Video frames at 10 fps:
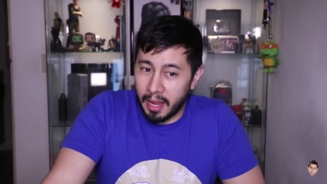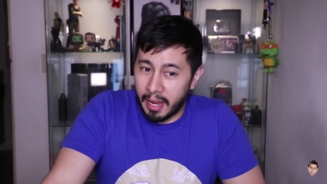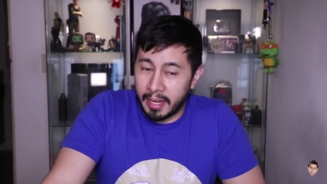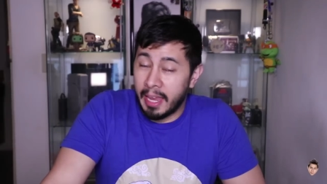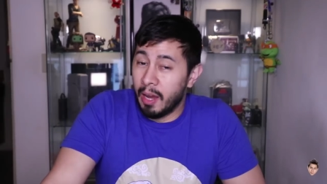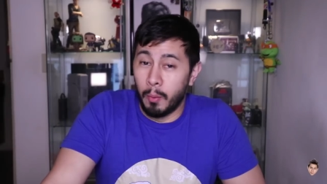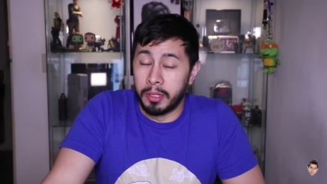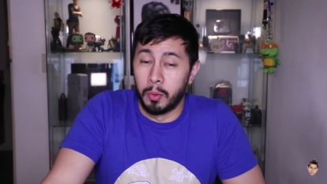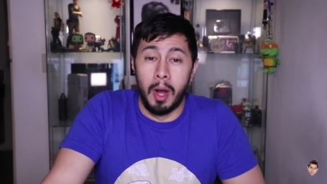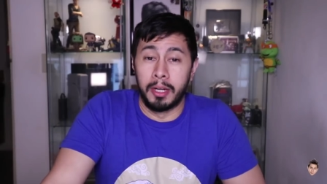I, I can't
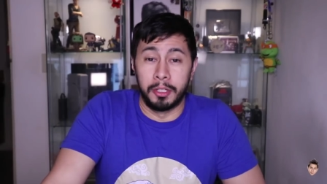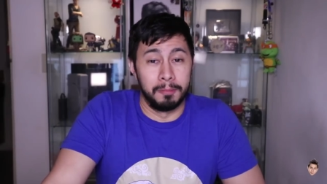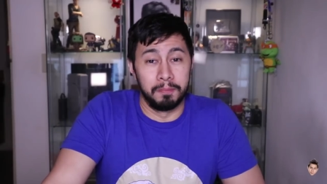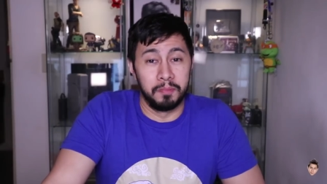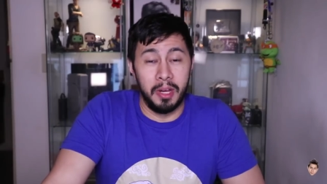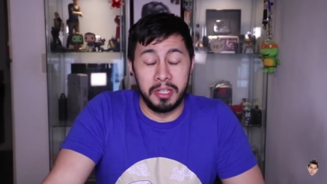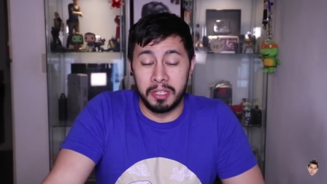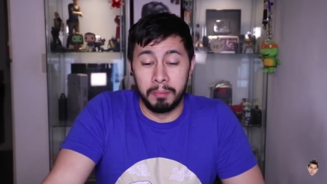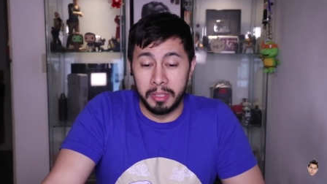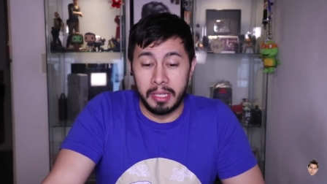wait to watch it. I
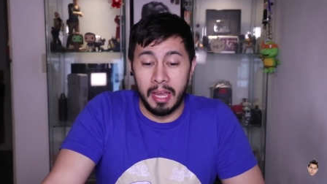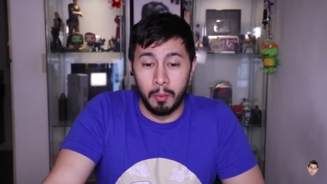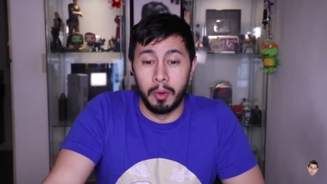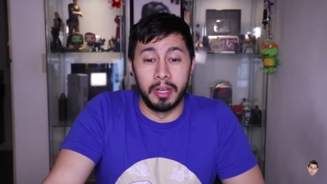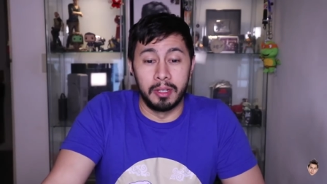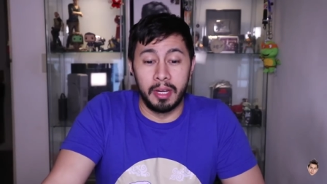simply can't wait.